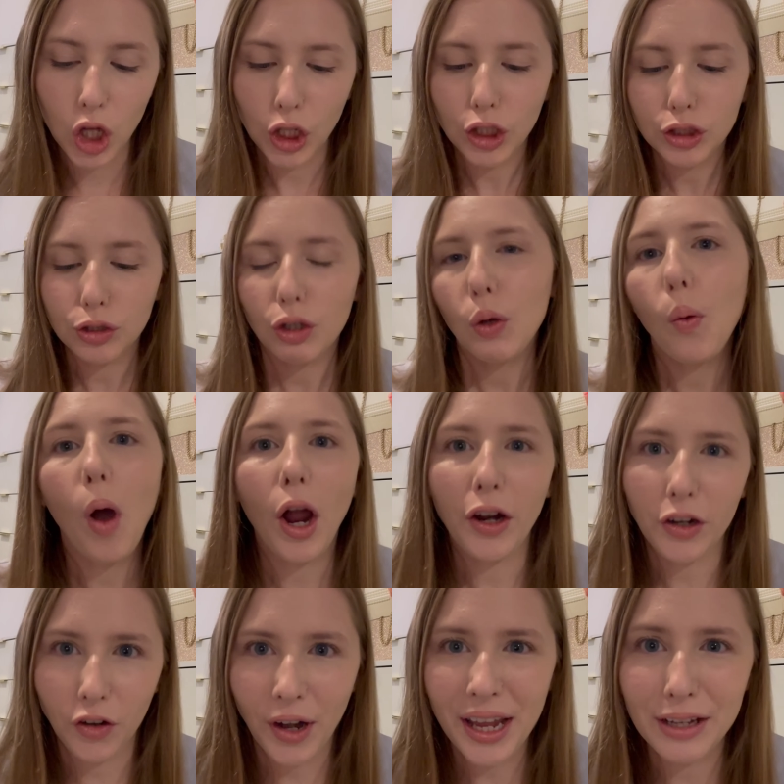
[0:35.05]
So you are a
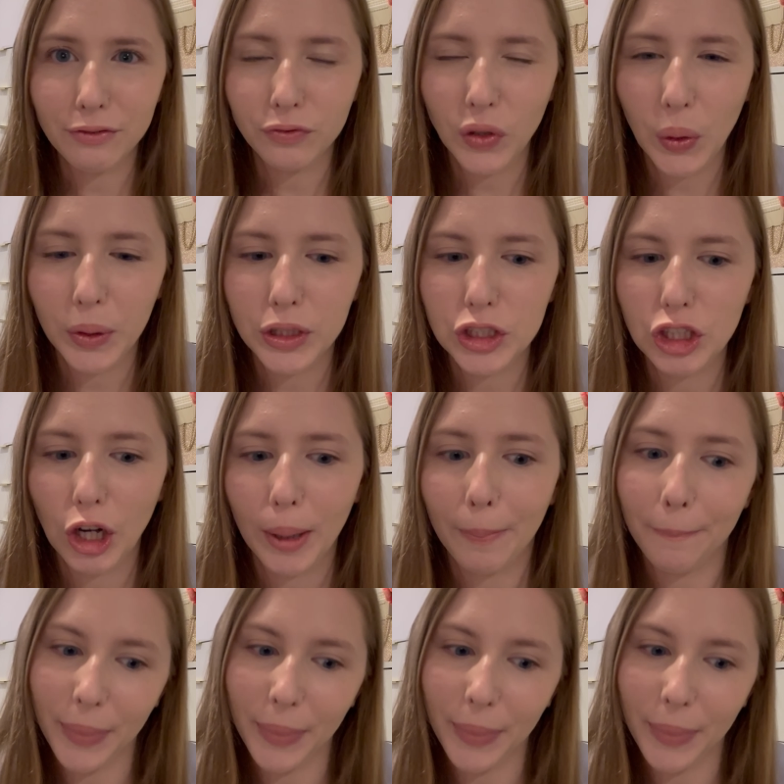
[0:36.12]
great influencer,